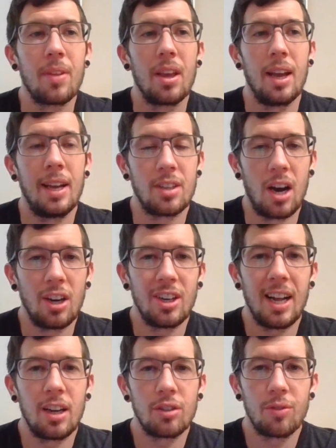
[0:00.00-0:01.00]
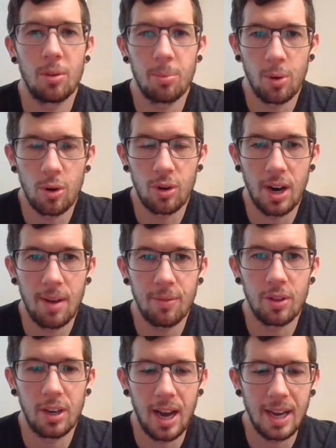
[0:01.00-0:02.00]
It's $100 for the program for
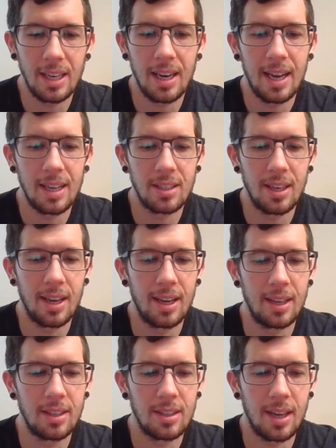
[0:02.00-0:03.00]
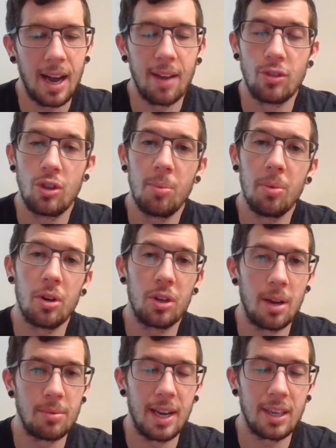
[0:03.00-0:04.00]
the 90 days. I have two
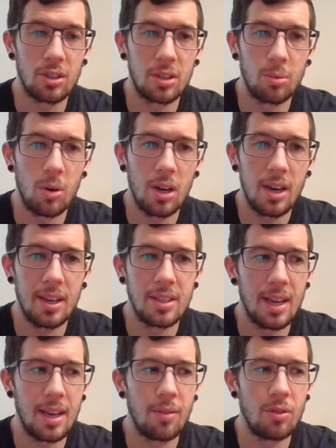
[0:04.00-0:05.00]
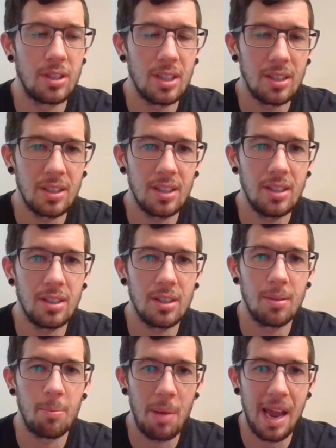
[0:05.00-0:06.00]
programs, actually. One is a resistance
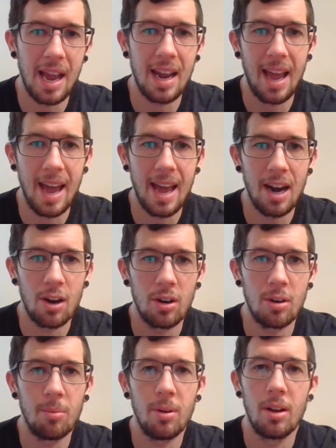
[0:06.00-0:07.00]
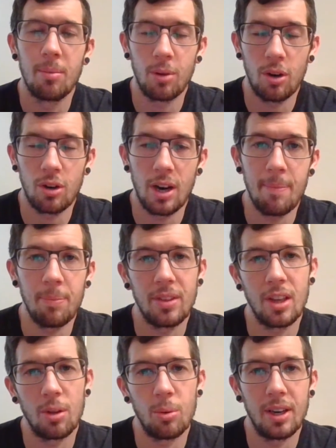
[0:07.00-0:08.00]
band at home program, and the
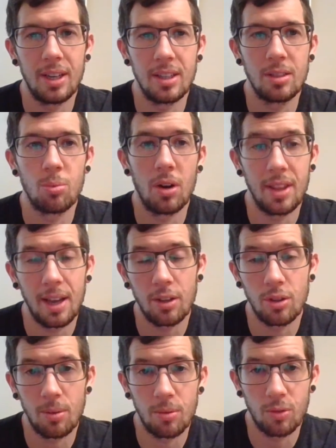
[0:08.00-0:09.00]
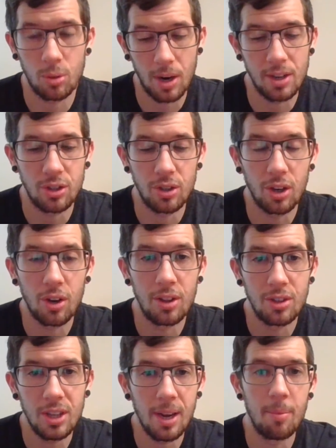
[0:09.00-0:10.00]
other one is one that requires you to go to the
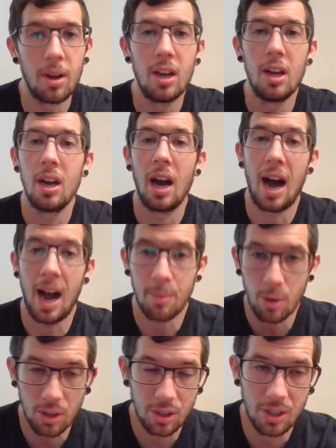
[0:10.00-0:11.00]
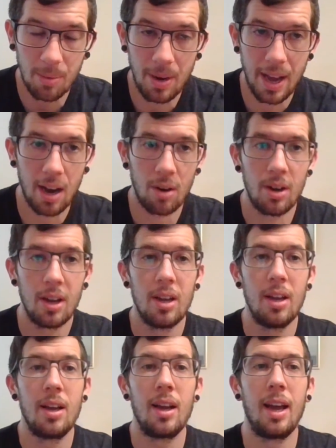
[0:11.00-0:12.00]
gym. I'm going to the gym now,
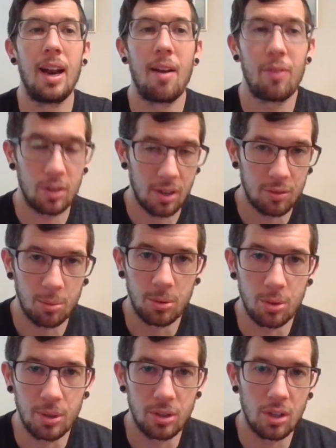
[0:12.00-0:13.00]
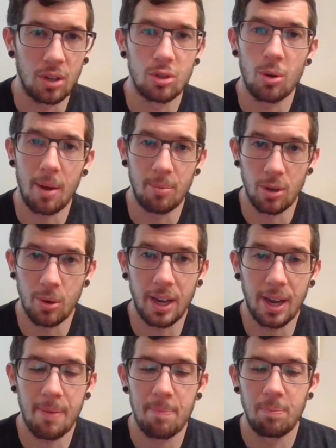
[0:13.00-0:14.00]
and I feel comfortable doing so I'm doing
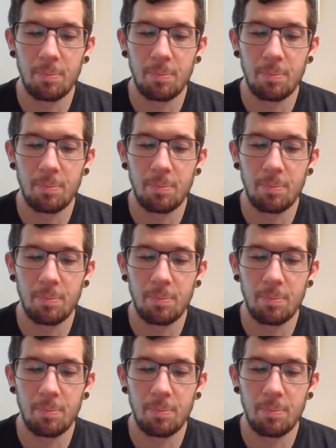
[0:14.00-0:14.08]
it.